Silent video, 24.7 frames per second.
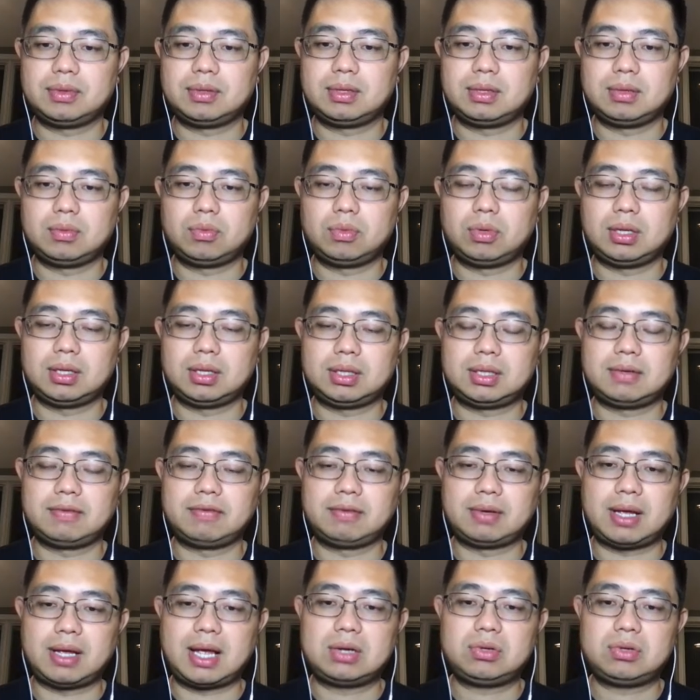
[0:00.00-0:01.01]
what
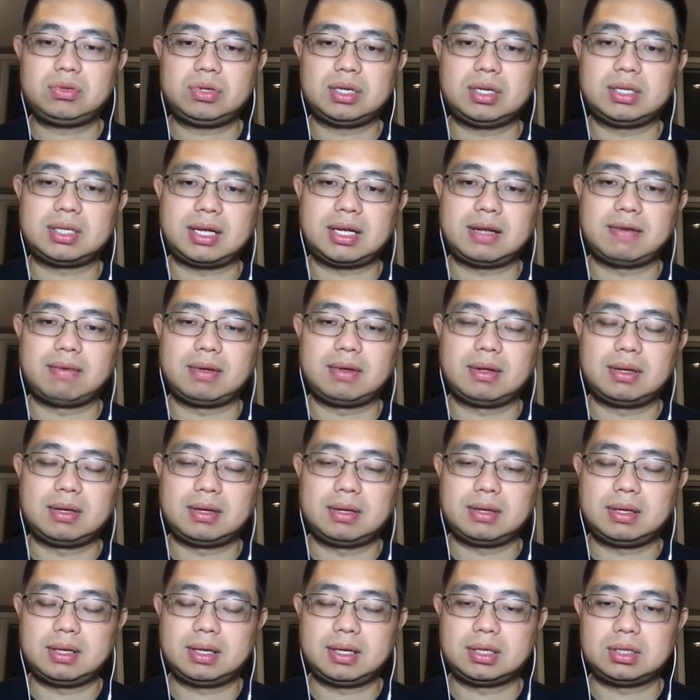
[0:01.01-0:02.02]
entries are
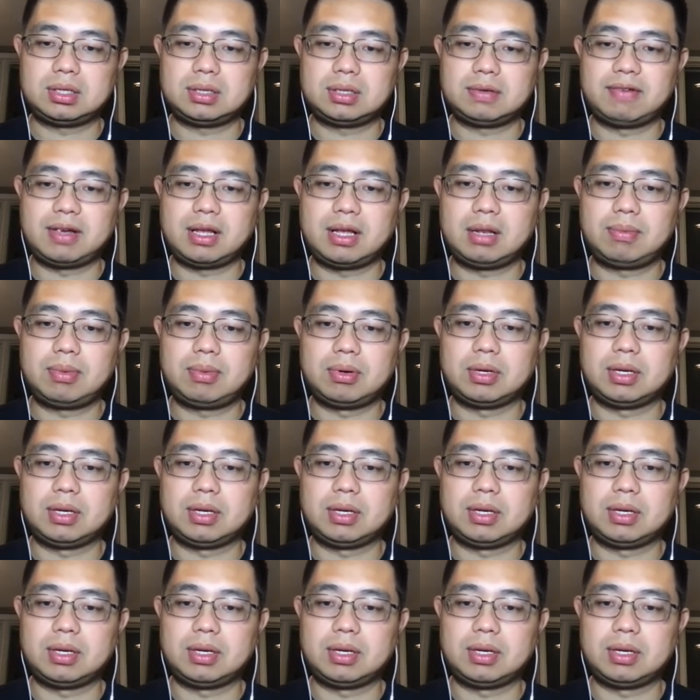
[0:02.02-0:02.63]
actually available